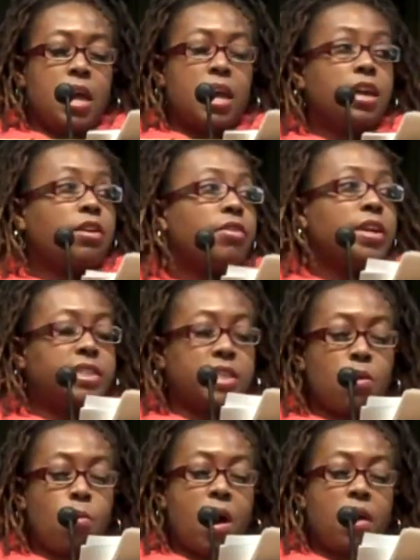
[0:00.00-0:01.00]

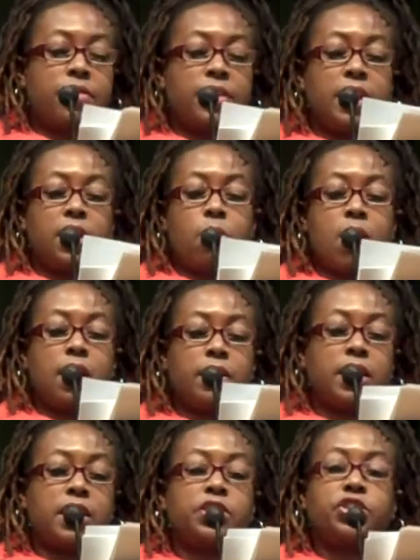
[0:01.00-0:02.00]
Increasing wealth
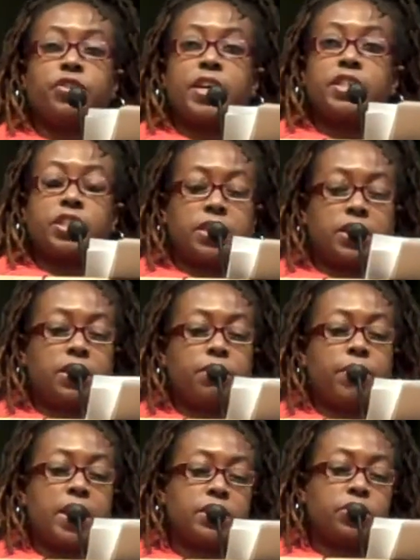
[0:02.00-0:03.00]
inequality entrenches the
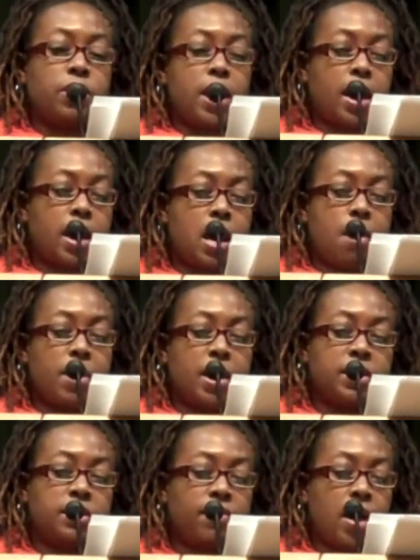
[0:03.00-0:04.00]
racial
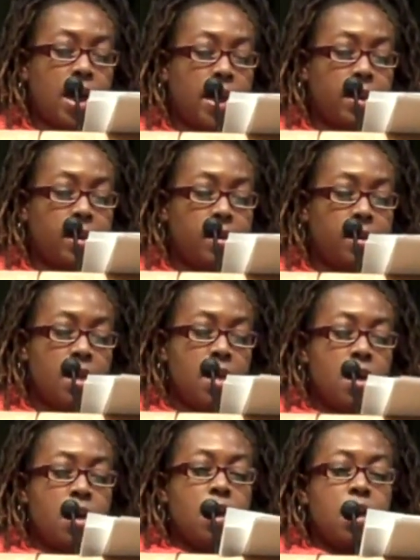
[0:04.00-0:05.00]
economic divide.
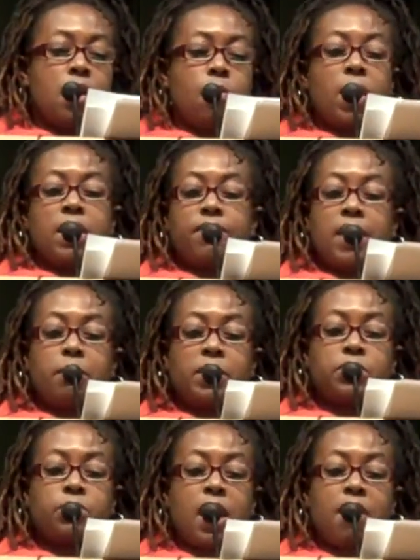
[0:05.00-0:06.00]
White
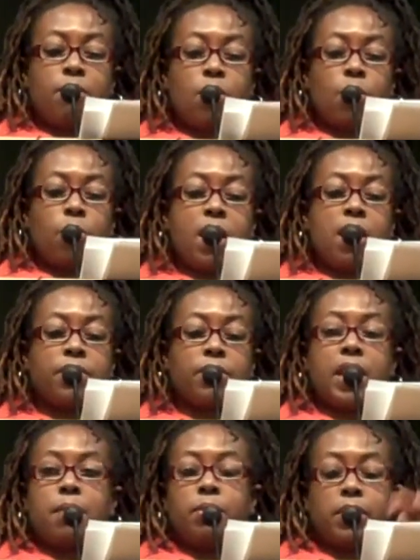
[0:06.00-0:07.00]
families who have more wealth are
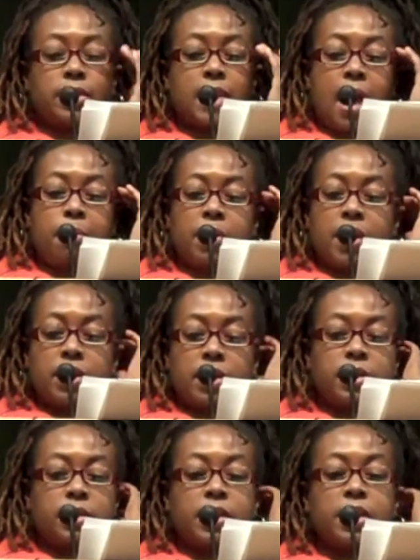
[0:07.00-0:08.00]
able to tap
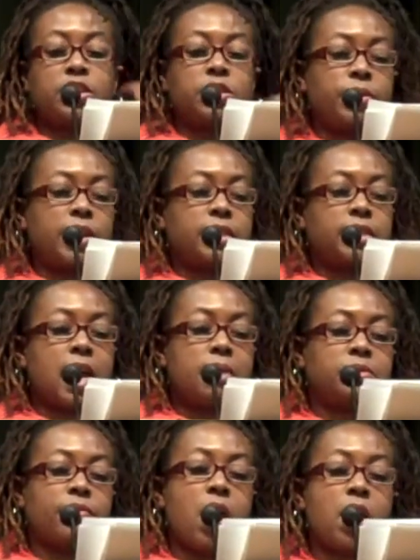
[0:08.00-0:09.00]
into it in
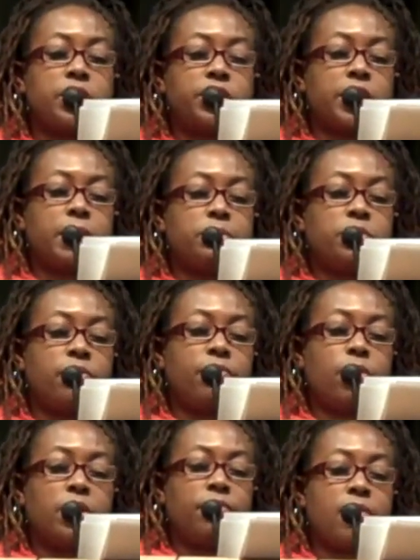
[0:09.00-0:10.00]
times of hardship to
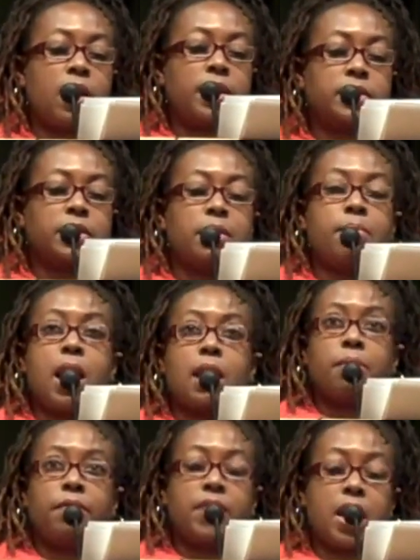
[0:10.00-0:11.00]
avoid falling to the
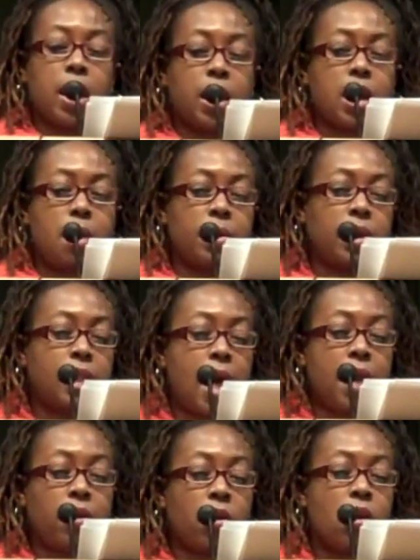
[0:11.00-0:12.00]
bottom of the economic
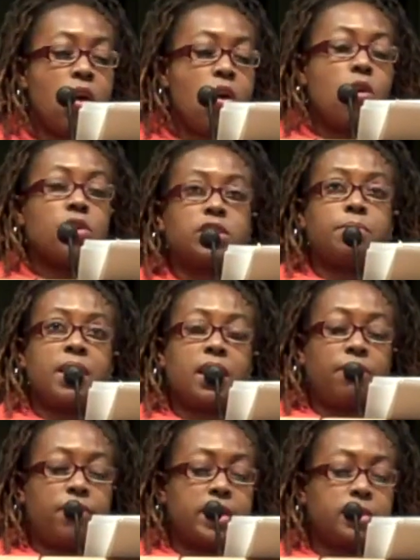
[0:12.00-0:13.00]
ladder or to make
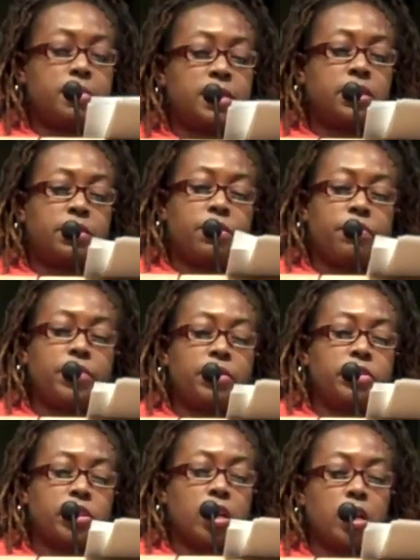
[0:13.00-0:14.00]
investments in their
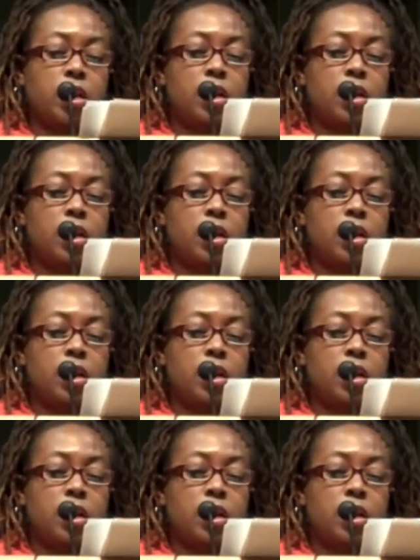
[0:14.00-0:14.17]
future.